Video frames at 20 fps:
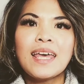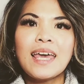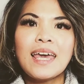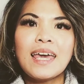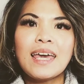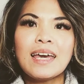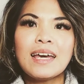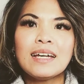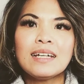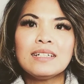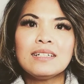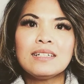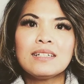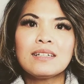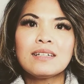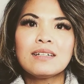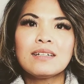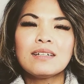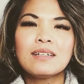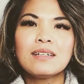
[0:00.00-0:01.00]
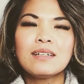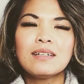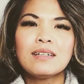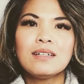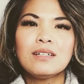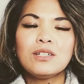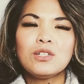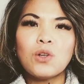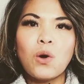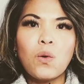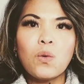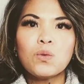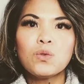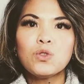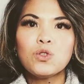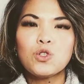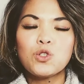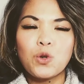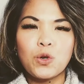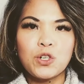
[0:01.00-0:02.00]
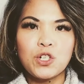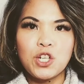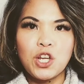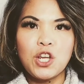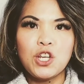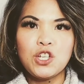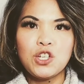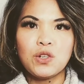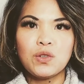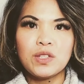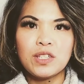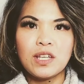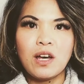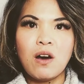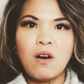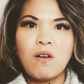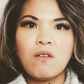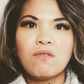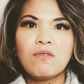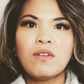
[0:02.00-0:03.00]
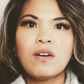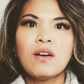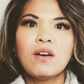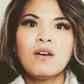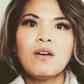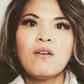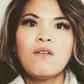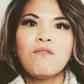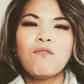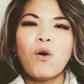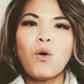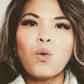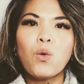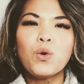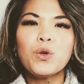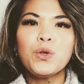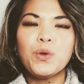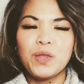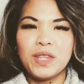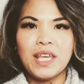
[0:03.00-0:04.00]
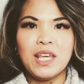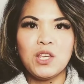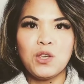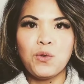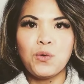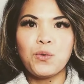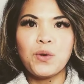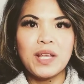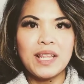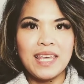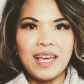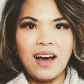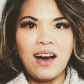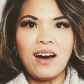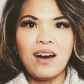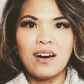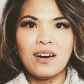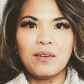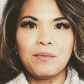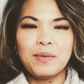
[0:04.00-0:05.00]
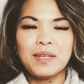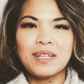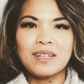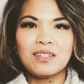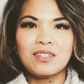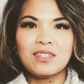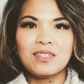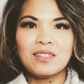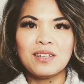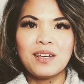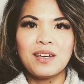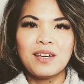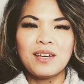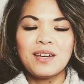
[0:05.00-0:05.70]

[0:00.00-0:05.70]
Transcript: And don't shortchange yourself for who you think you really are, because